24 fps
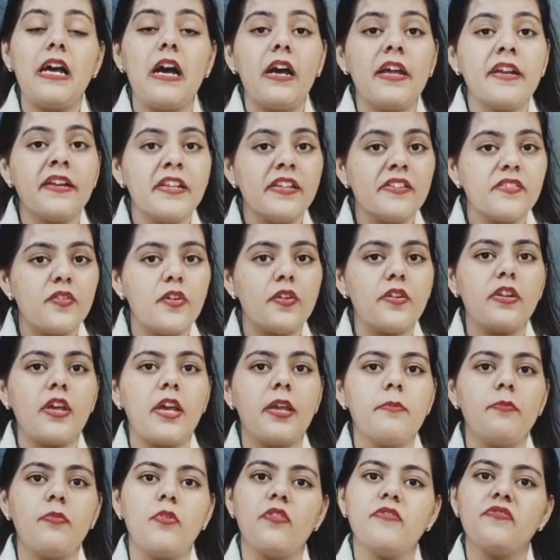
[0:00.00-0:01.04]
the another
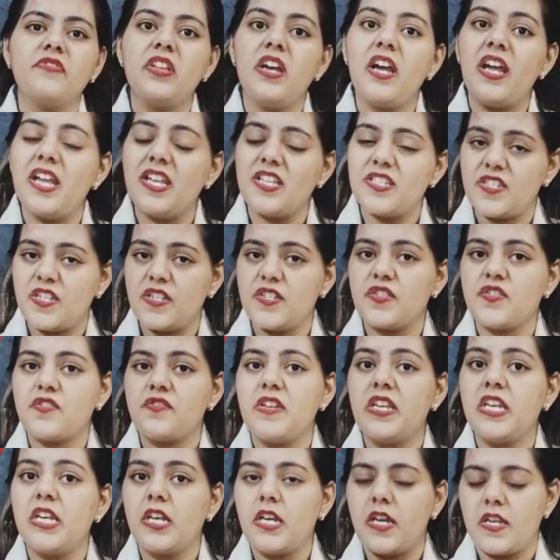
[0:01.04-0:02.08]
type of the
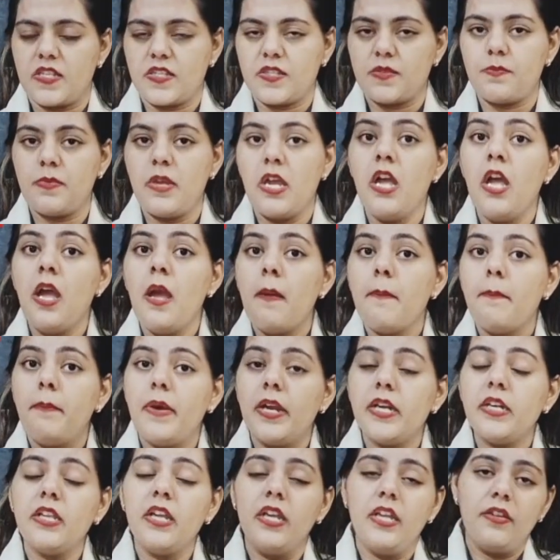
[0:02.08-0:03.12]
accessory cusp.
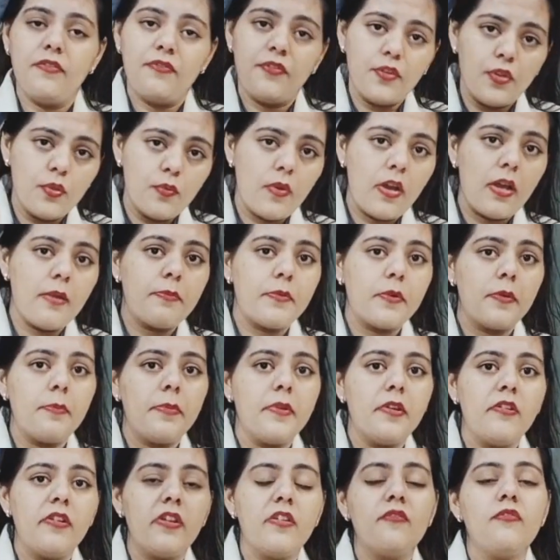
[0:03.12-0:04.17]
But if you are
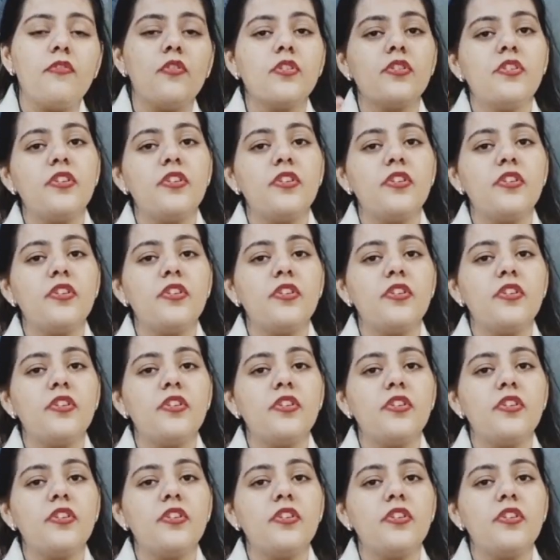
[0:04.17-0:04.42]
preparing